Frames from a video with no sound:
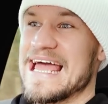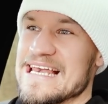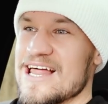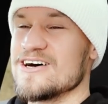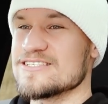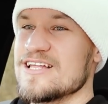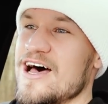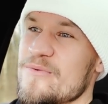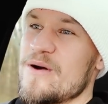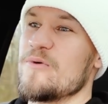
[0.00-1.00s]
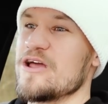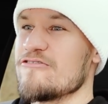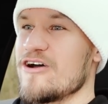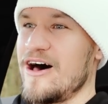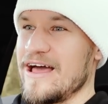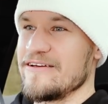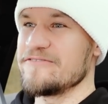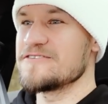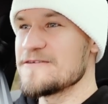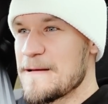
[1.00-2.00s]
late last night when we
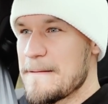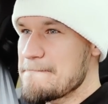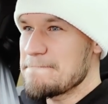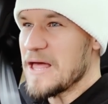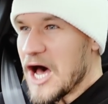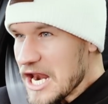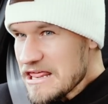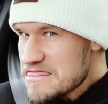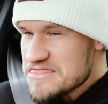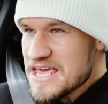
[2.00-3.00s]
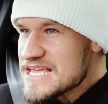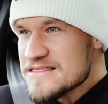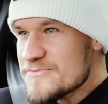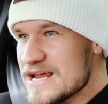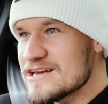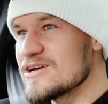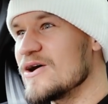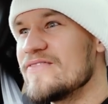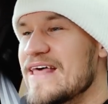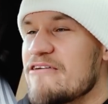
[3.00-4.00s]
arrived, I didn't think that we'd
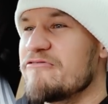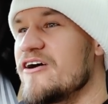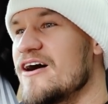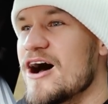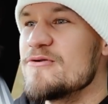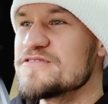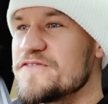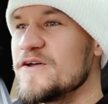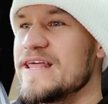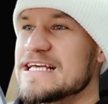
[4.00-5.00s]
gone that far. I was fully